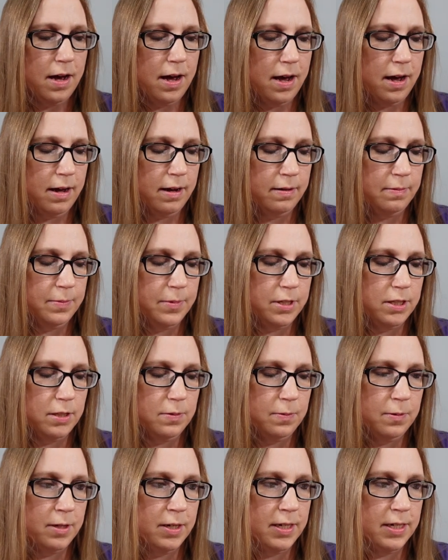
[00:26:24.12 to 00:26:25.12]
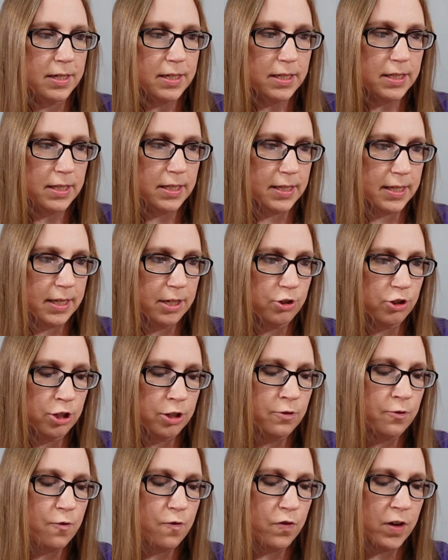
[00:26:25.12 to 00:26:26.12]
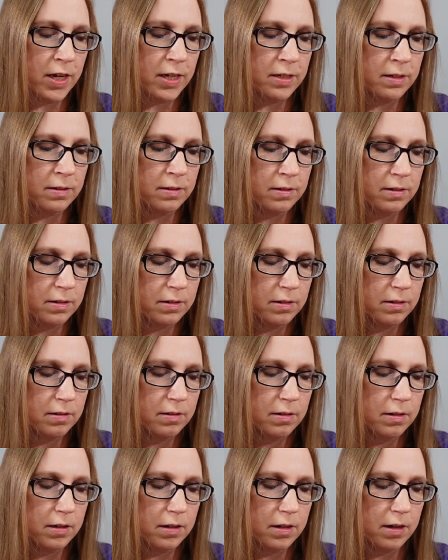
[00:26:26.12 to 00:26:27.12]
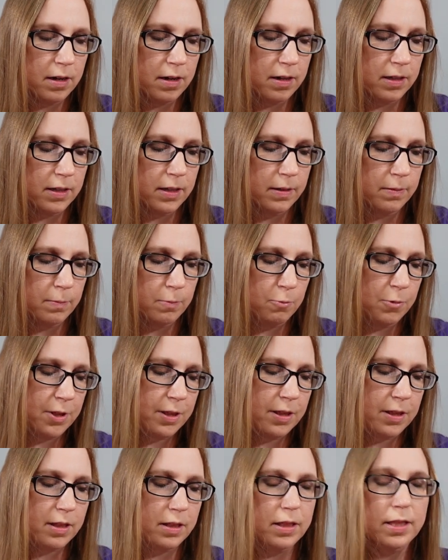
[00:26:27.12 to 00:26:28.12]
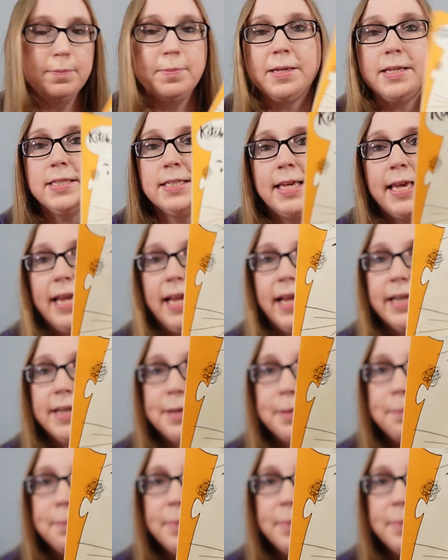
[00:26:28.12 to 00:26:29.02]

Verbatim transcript: Um, this one is Kitchen Fun uh, with Libby's canned